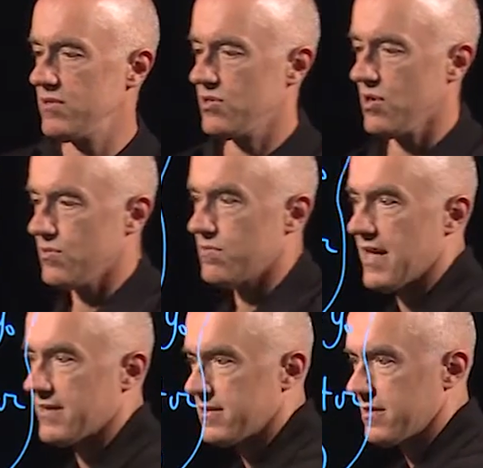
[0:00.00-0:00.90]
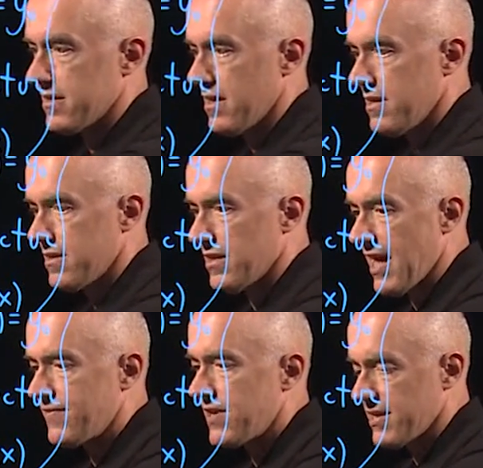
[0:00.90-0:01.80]
So that's the
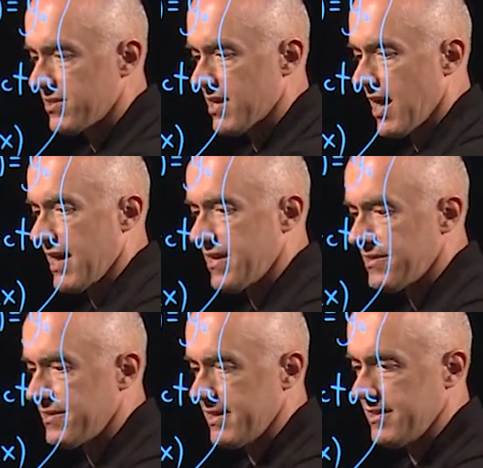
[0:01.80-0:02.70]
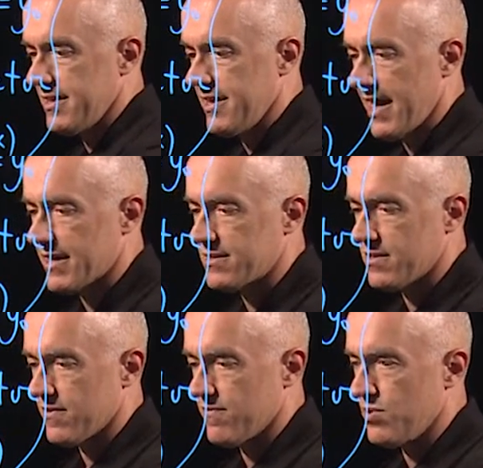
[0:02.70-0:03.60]
left-hand side is d dx
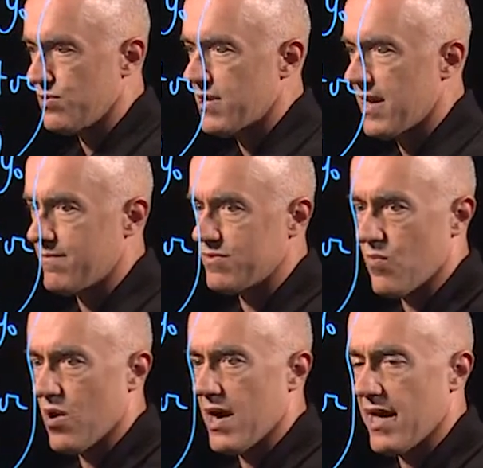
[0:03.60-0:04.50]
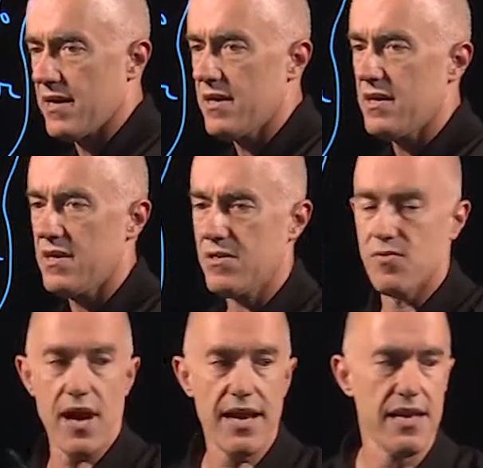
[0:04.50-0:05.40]
of mu times y. The
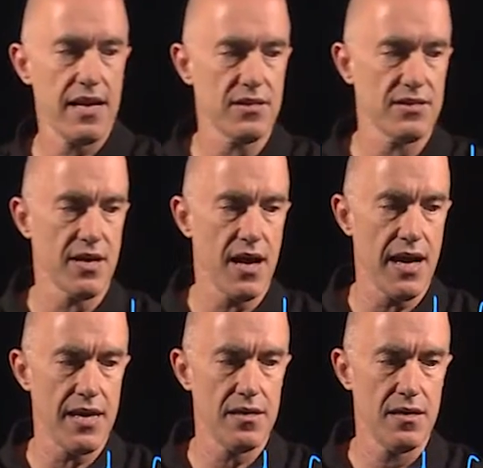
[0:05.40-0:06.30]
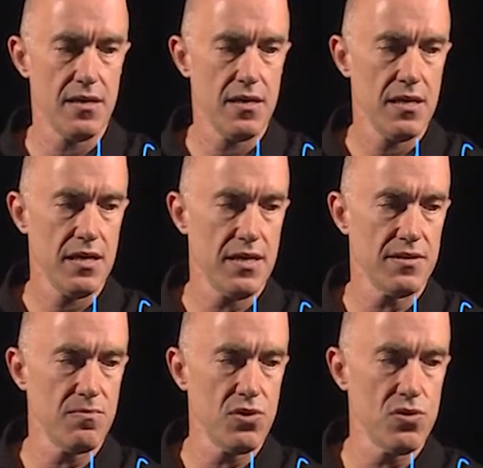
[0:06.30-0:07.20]
right-hand side
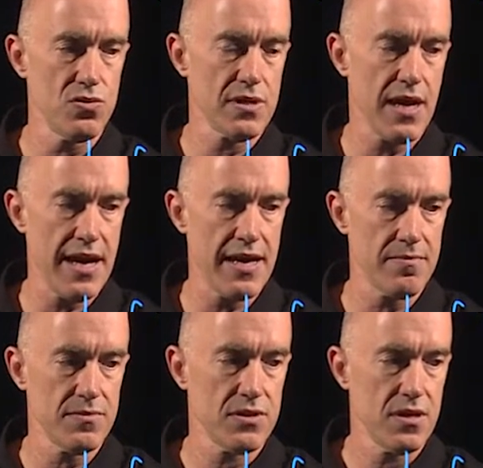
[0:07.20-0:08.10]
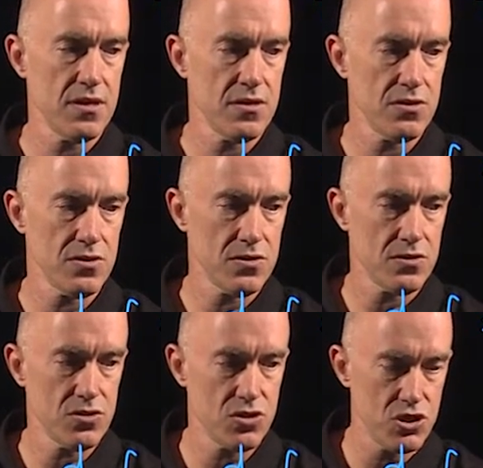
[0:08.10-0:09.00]
is mu times
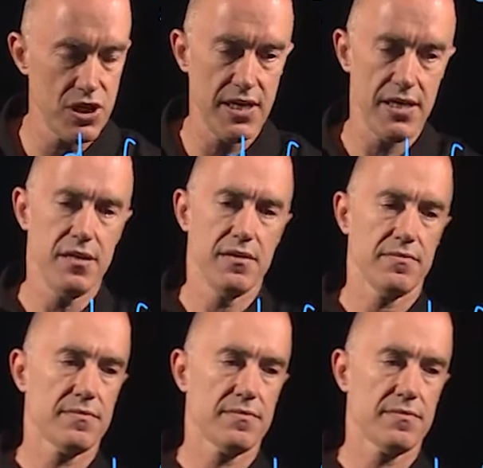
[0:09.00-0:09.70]
g.